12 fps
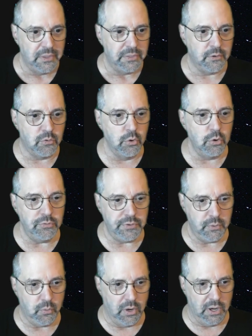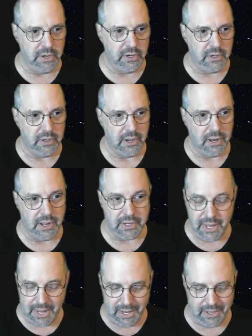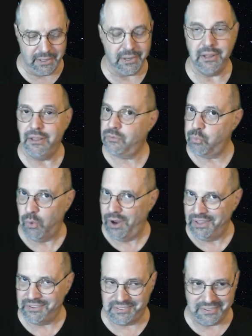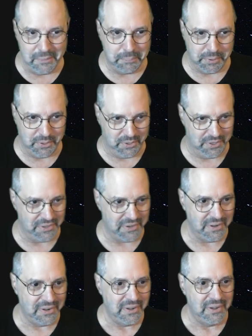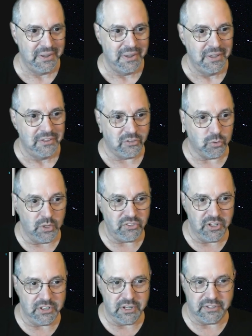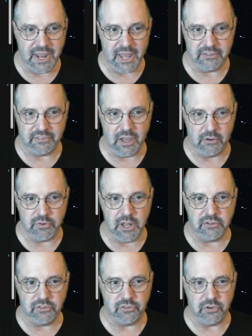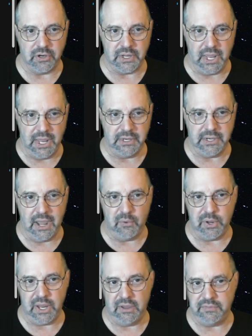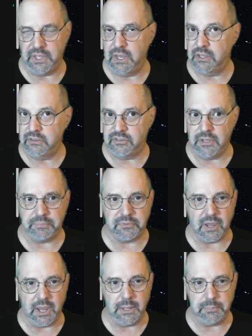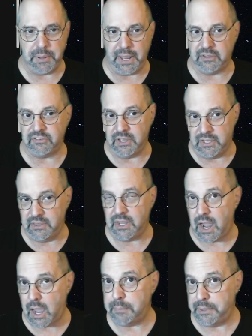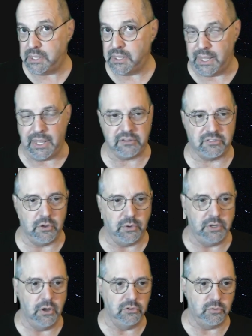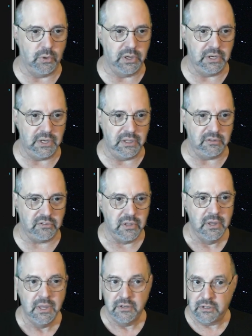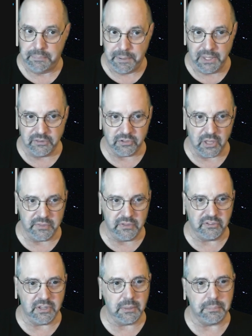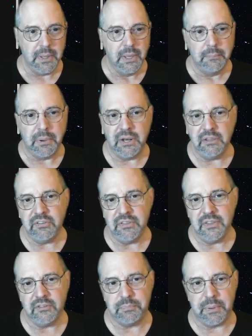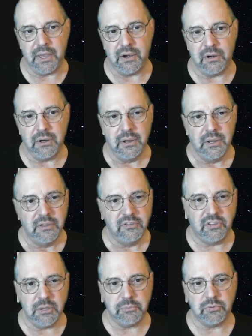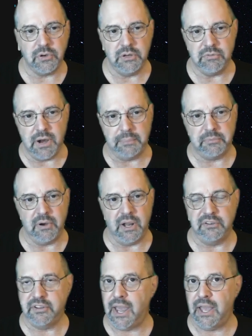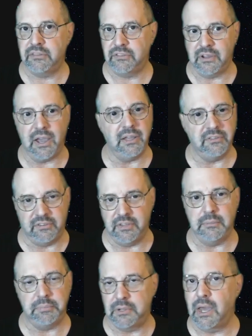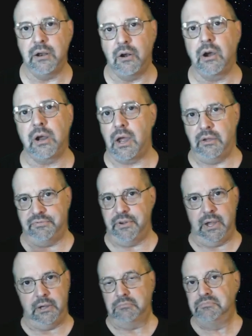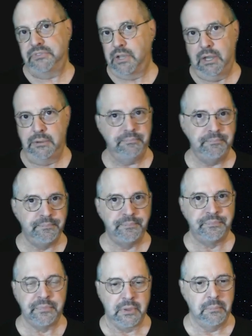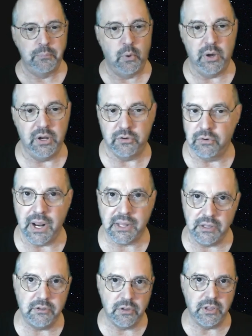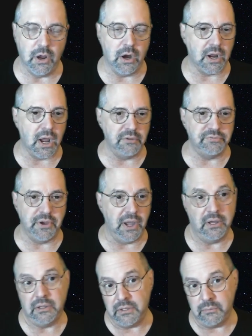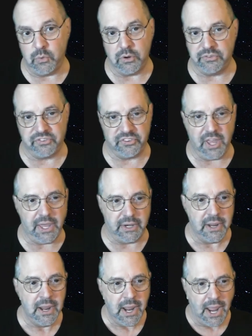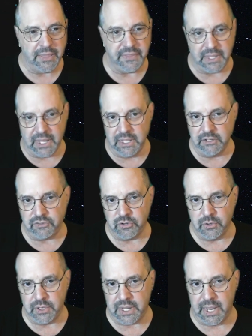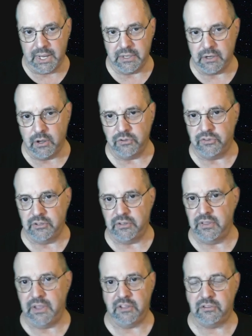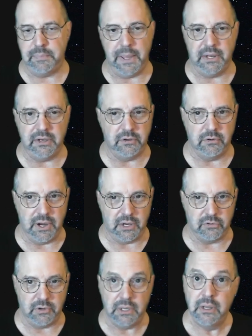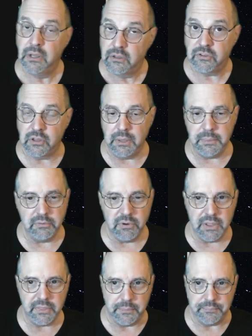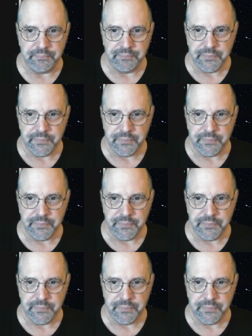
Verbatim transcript: The Groovy one, again, is way simpler. Switching to task.register again, now we have the unzip type passing in the copy class so it knows what it is. Depends on the zip, but isn't this better? Zip tree wrapped around task.zip.archive file. Done. Pointed directly to the archive file and we're set. And the into again goes into the expanded directory. So let me run them.